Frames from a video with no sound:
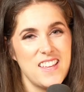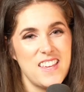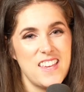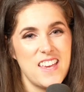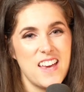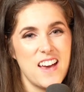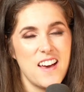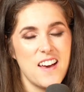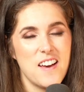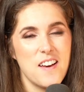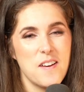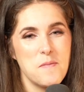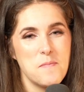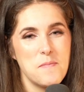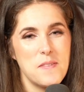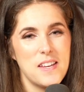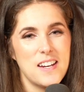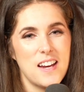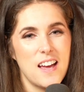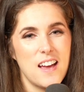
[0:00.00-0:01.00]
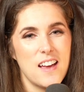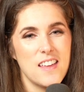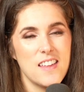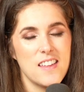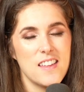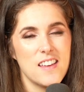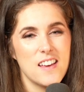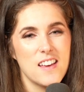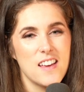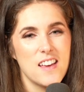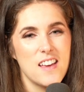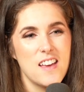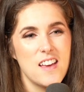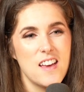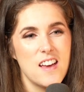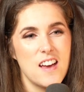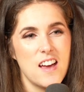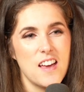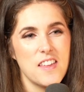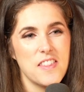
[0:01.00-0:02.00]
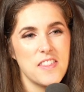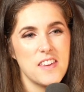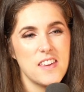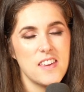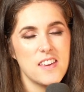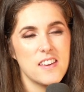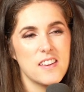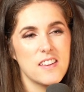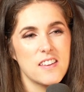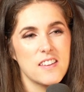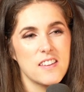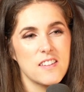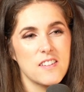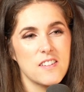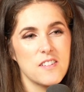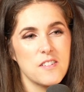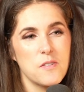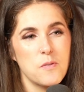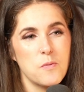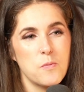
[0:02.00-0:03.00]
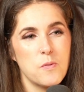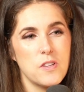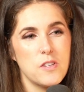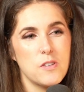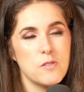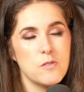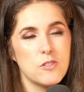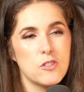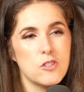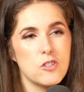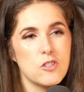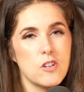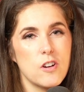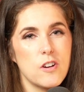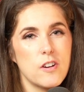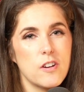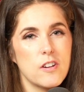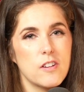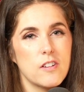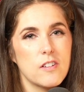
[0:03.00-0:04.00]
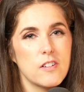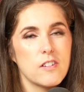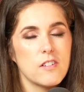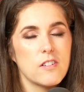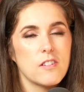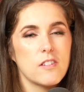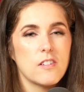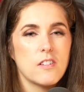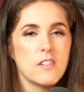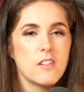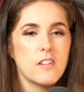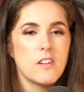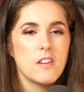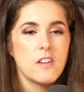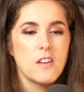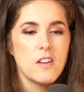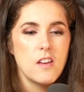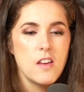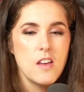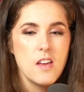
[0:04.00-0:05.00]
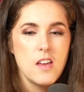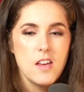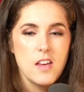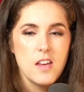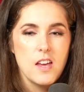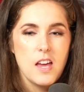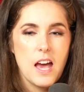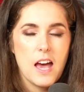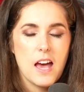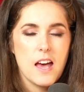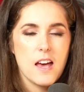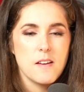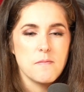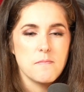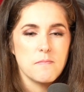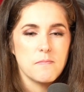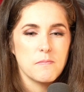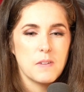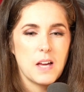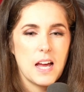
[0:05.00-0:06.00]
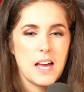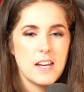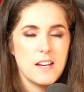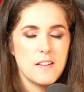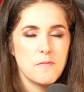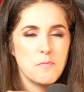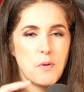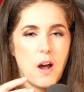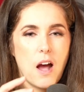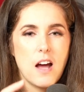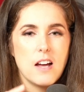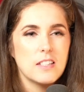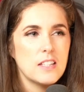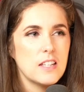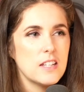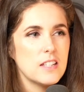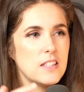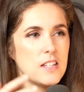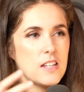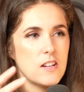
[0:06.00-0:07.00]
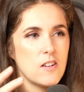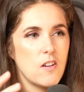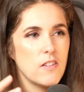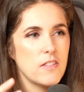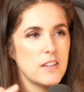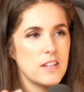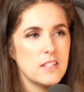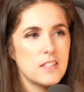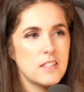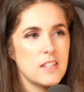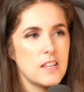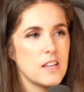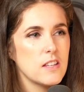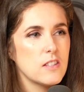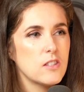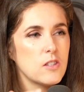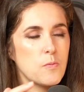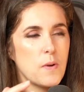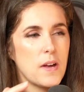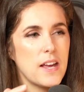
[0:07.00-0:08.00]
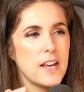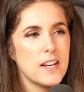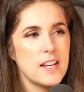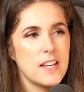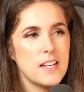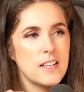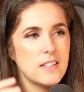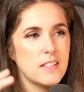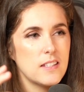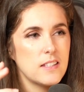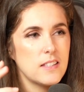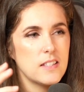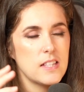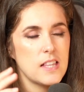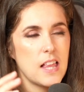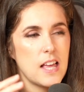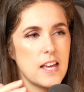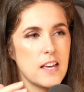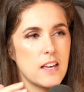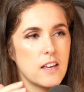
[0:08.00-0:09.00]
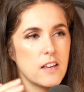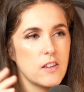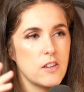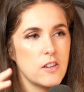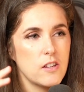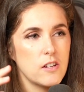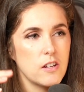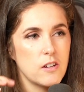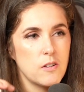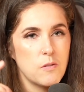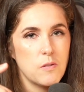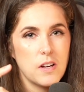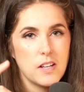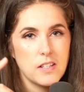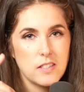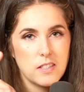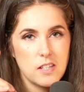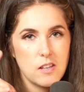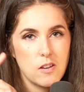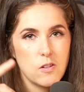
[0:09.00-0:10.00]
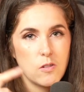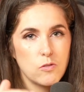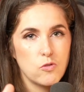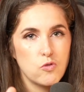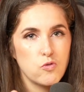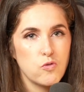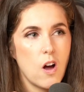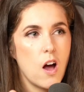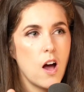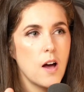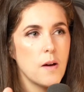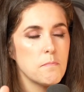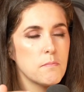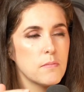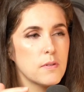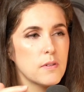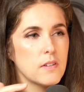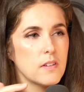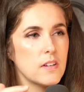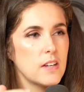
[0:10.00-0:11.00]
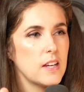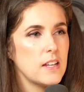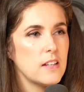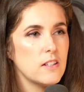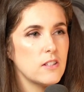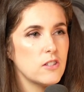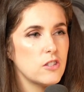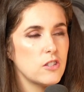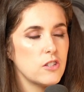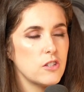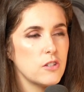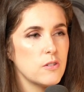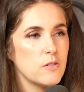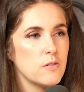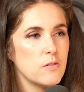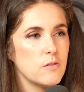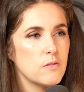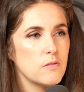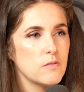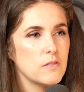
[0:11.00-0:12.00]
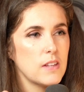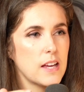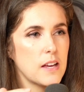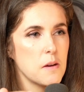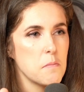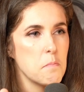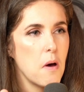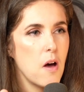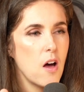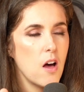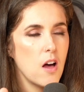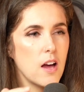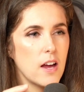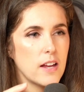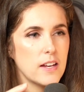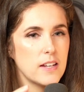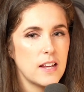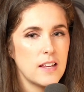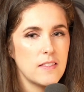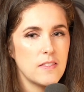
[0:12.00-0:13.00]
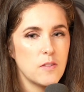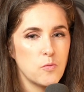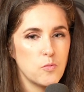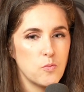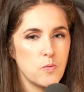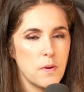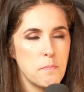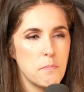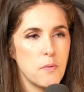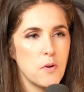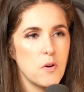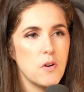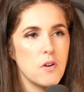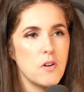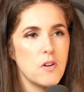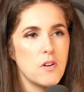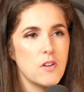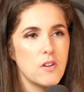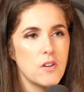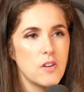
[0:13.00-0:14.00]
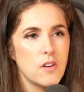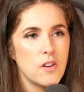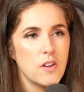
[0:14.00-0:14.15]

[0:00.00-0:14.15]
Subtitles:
Yeah, I mean, I think when you start kind of processing all these things the way it is, it's like, you know, a single drop into like a pond, and the ripple